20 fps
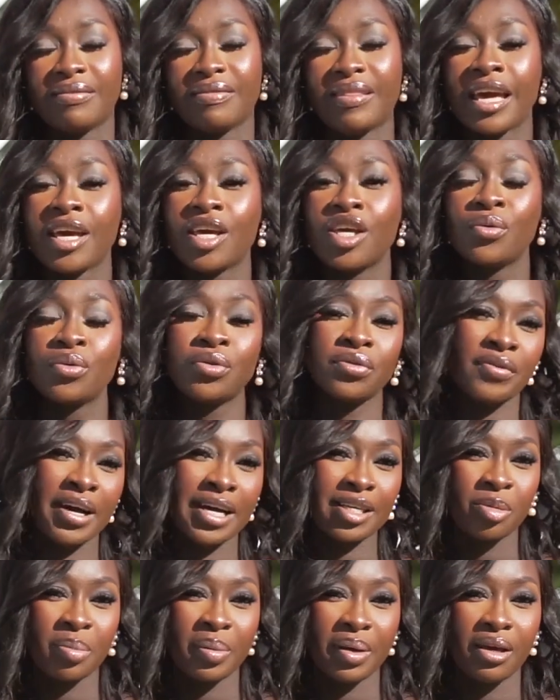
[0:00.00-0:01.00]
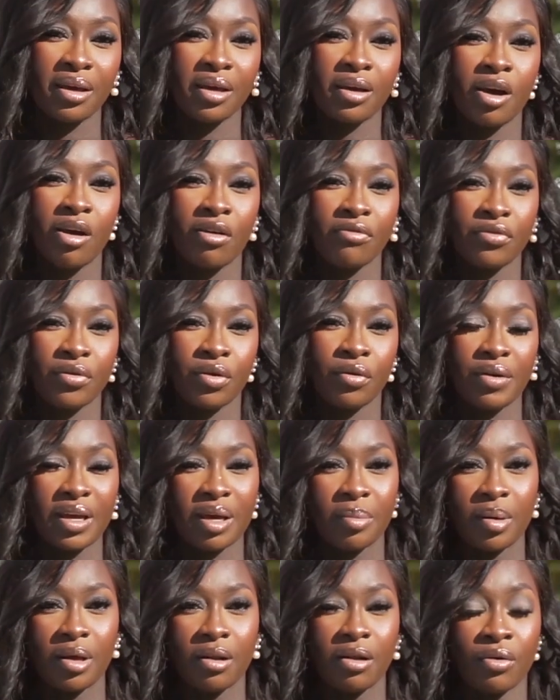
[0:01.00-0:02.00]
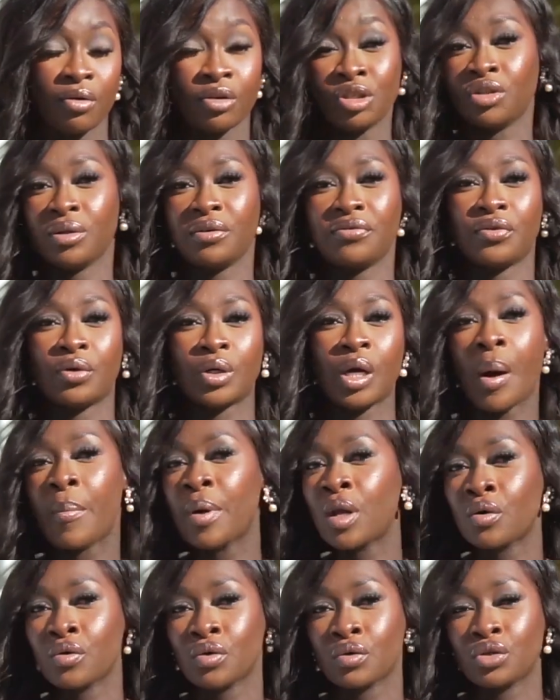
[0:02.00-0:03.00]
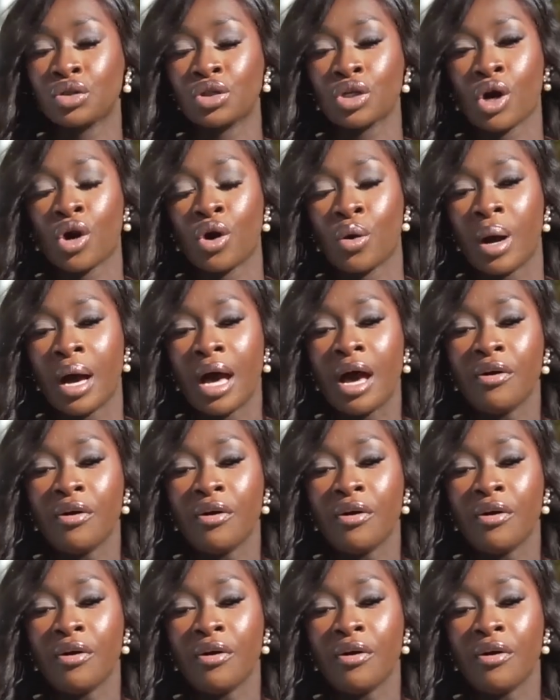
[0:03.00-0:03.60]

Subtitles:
Thank you to Fanta B of Ria B Laundry for coming on the show,